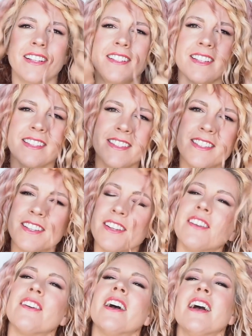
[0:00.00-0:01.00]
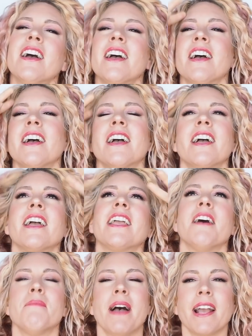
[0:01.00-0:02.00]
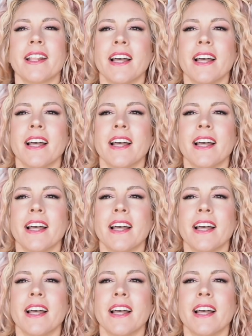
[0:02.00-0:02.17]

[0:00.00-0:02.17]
just to get back